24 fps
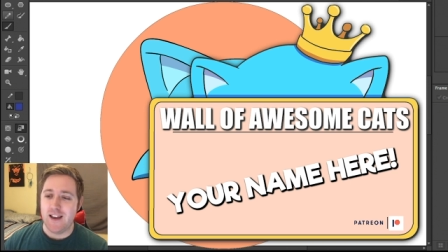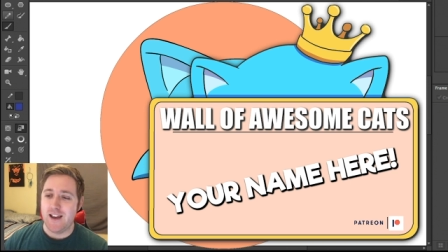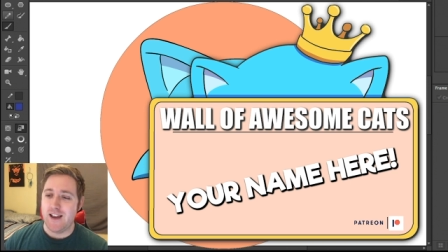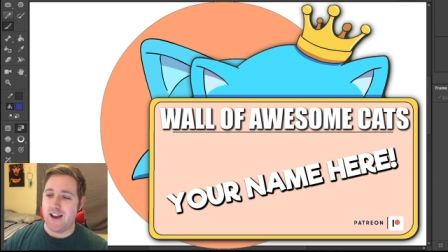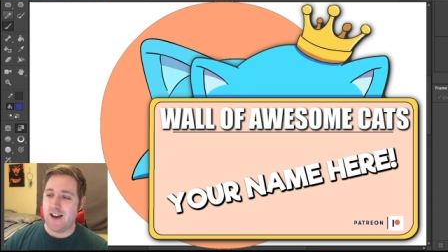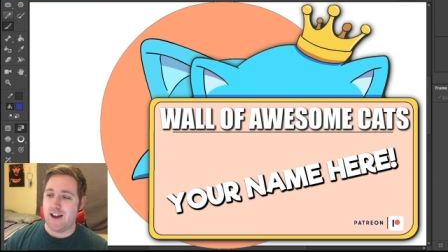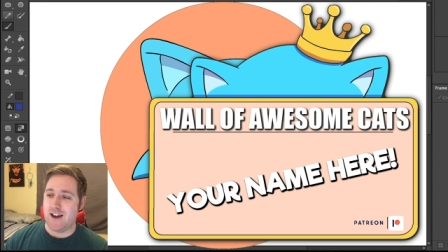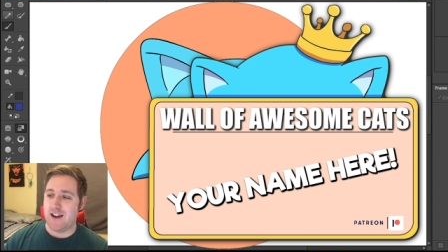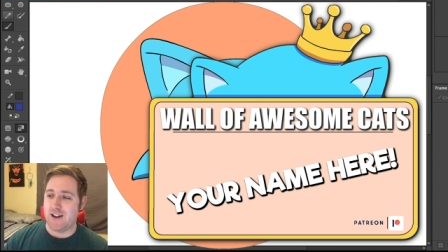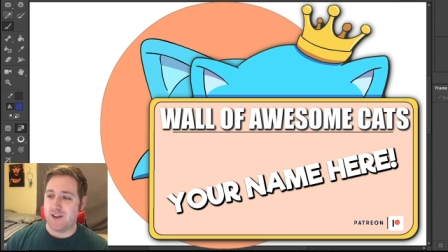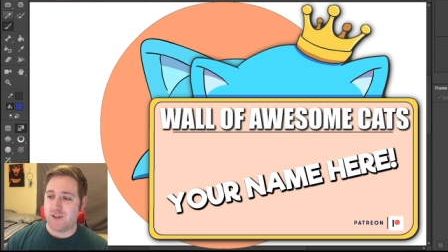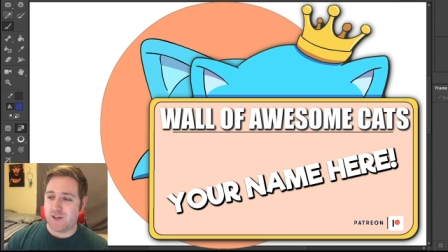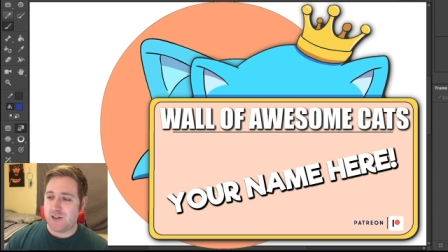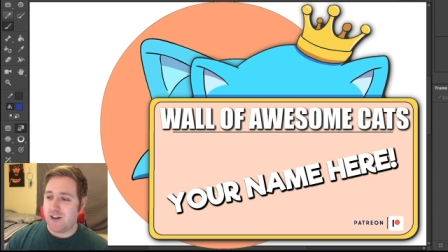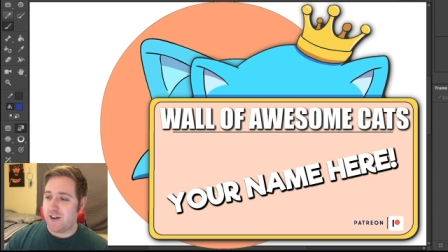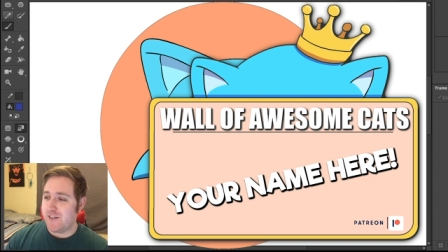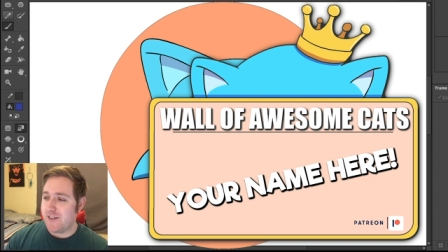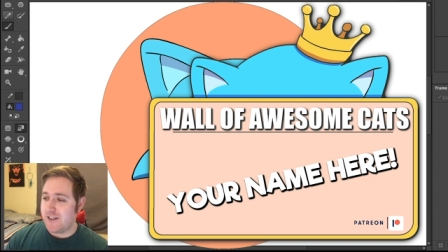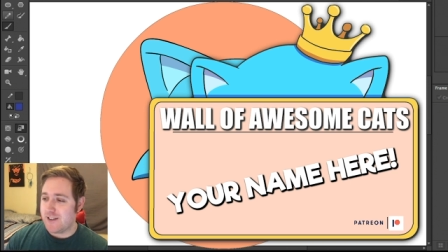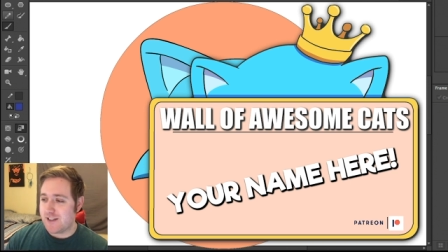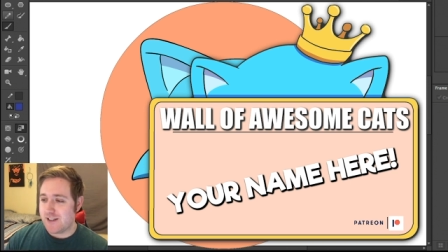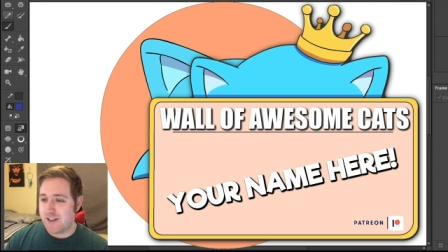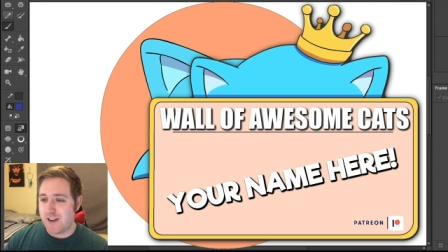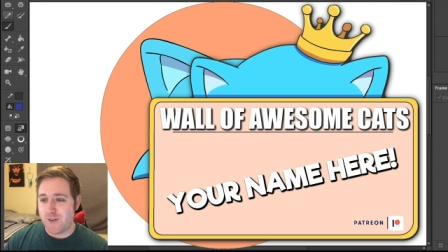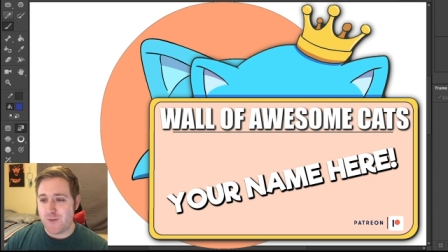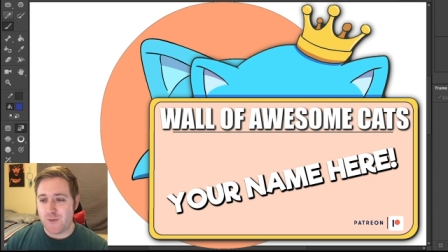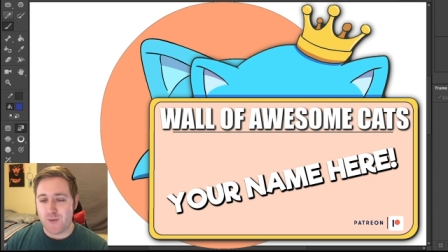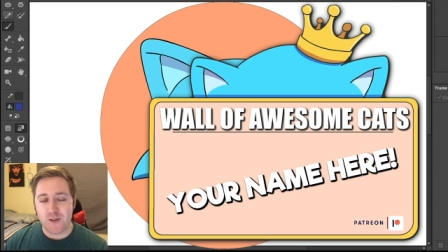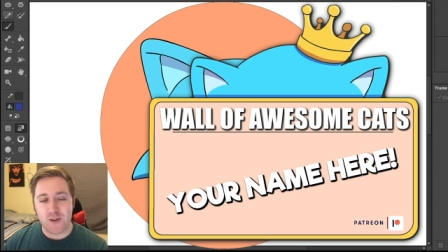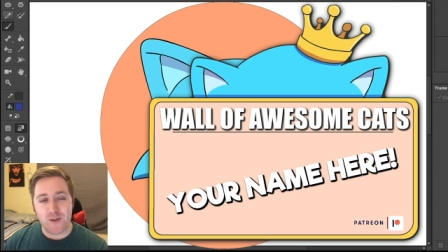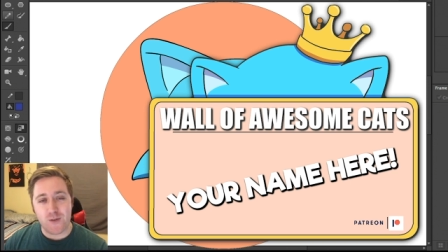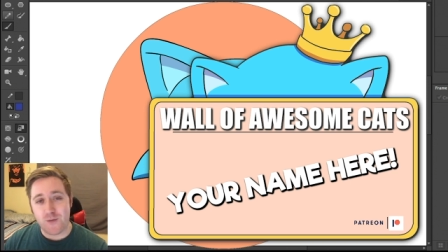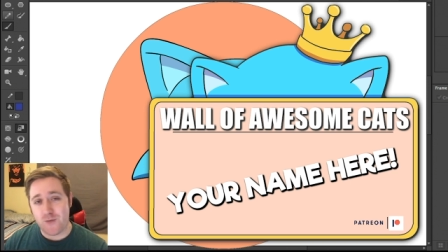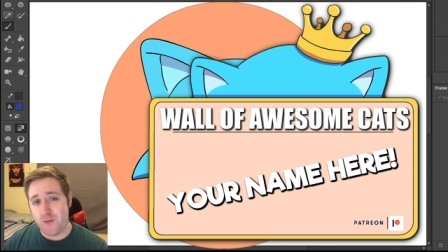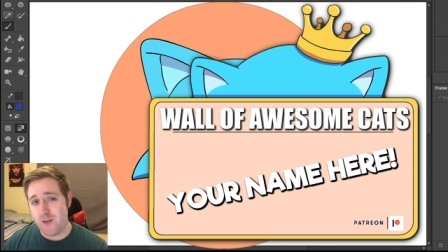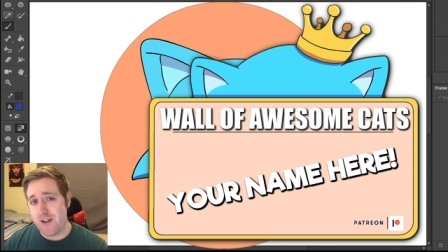Uh, sharing stuff with
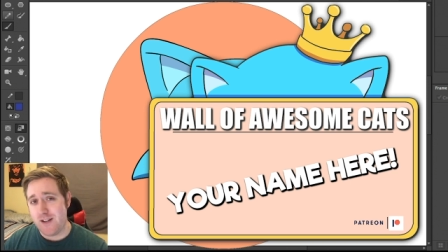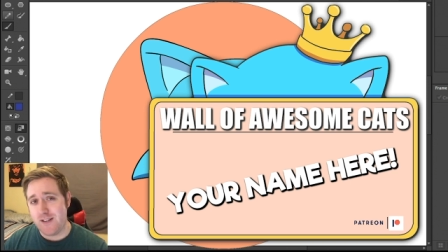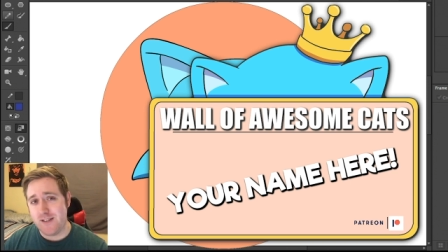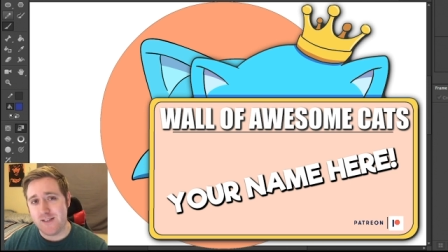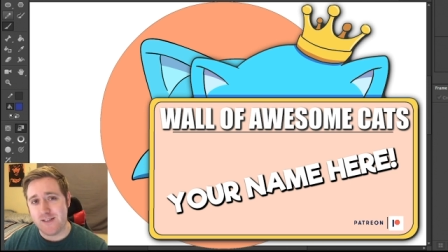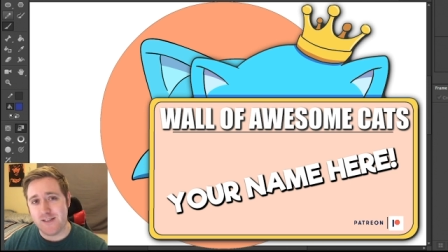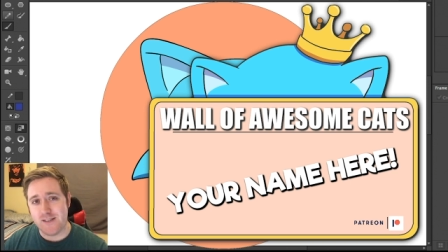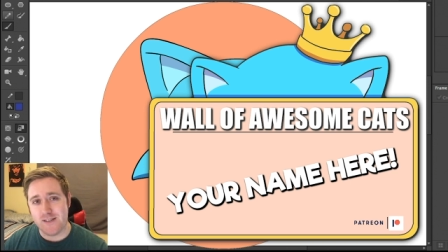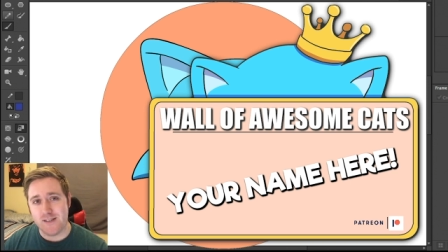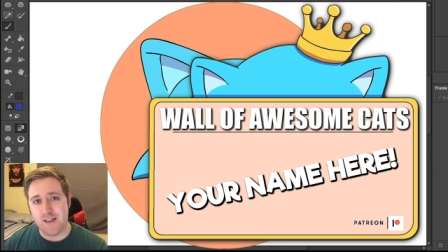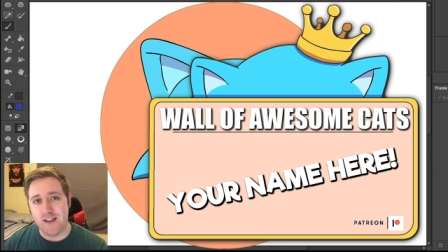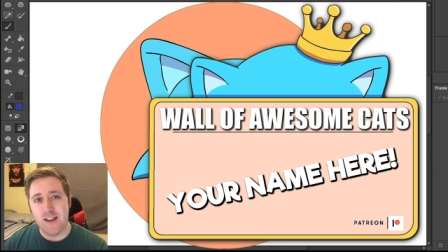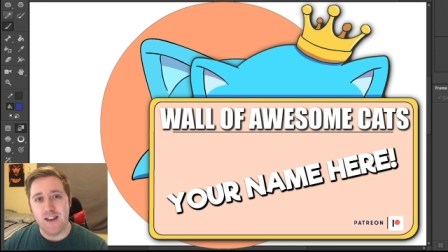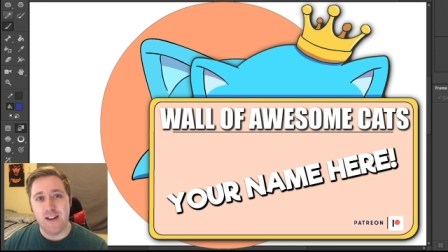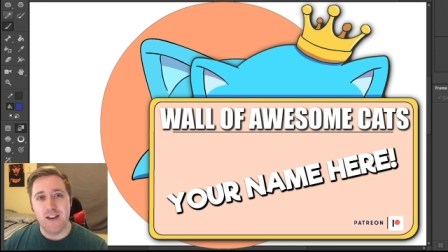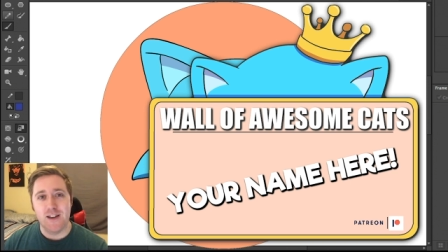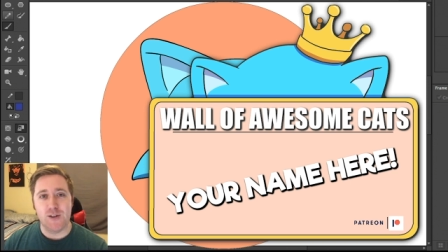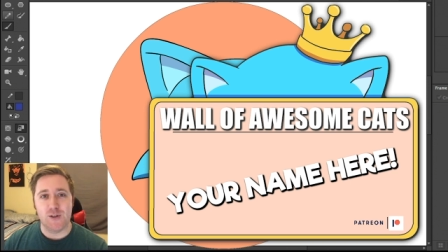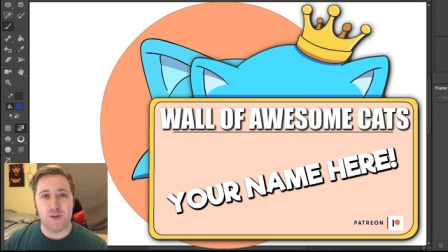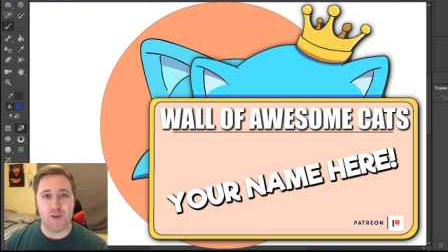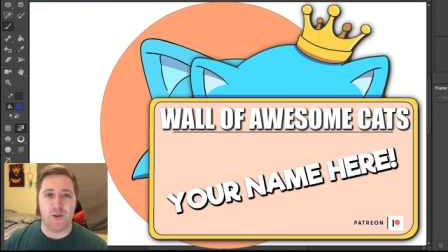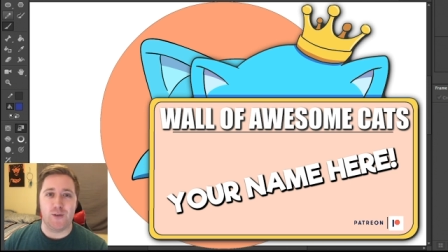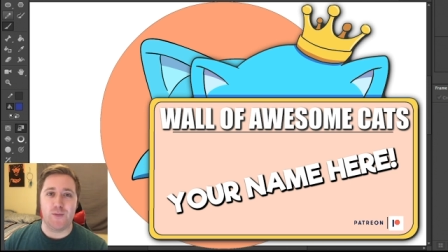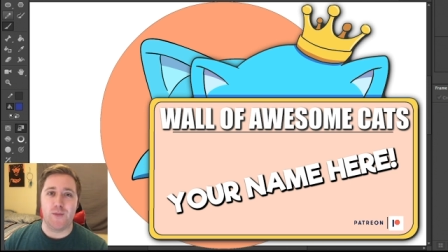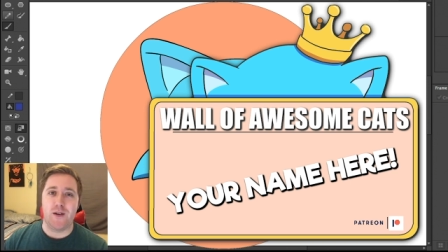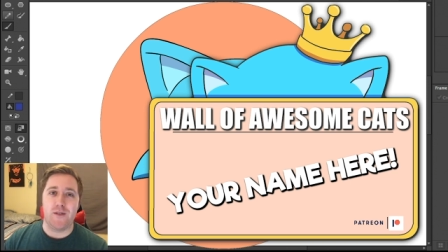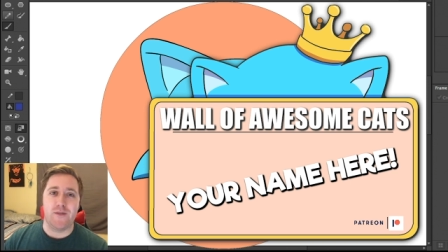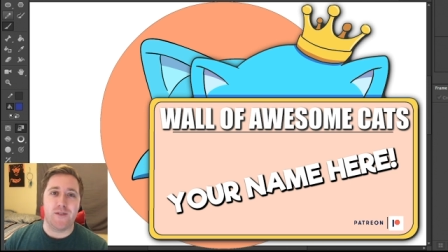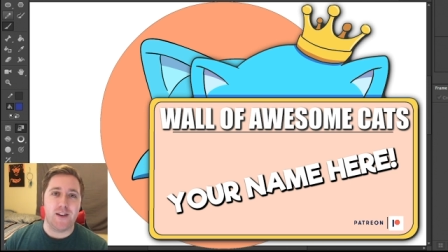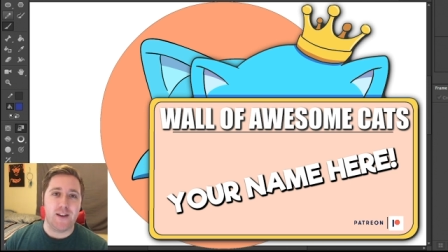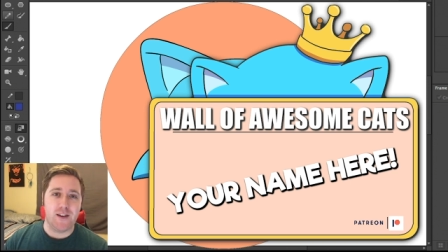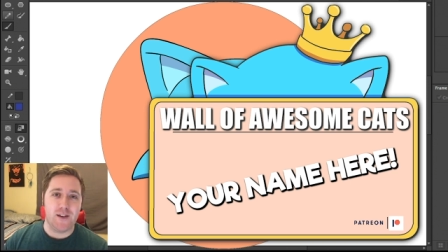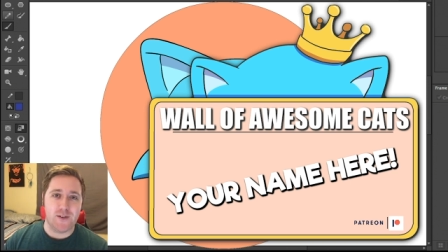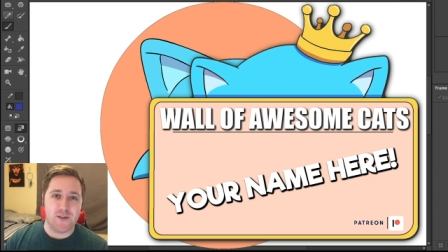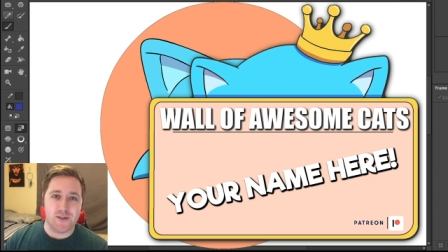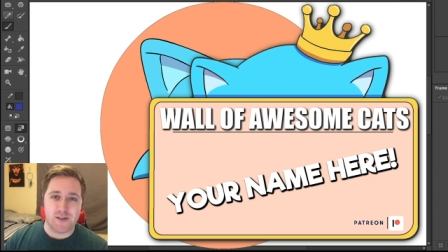your friends and showing my
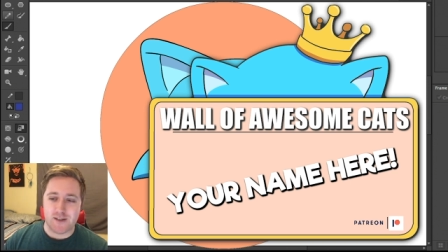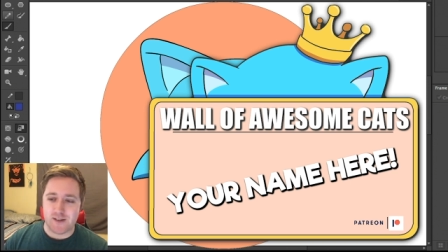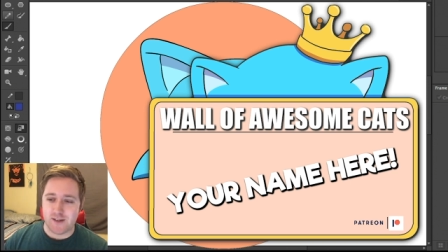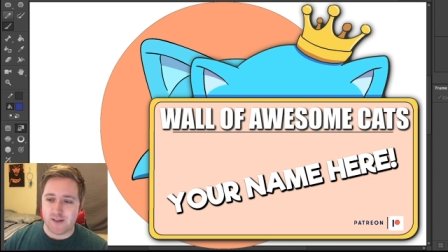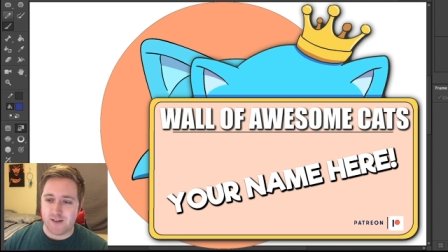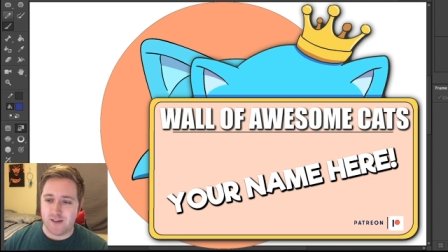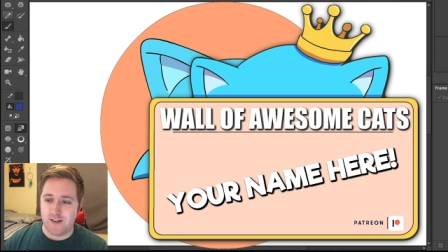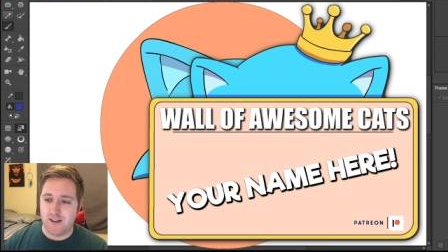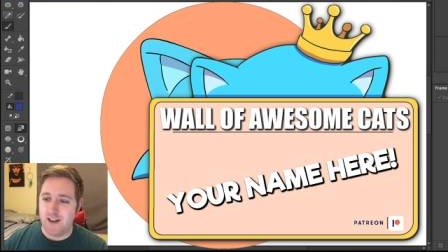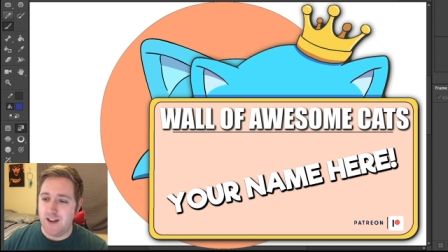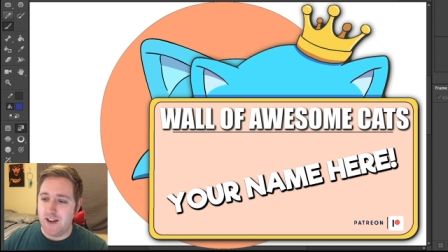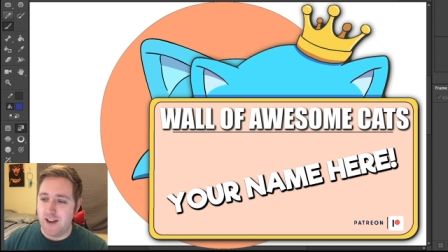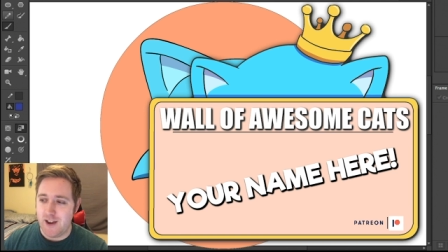videos to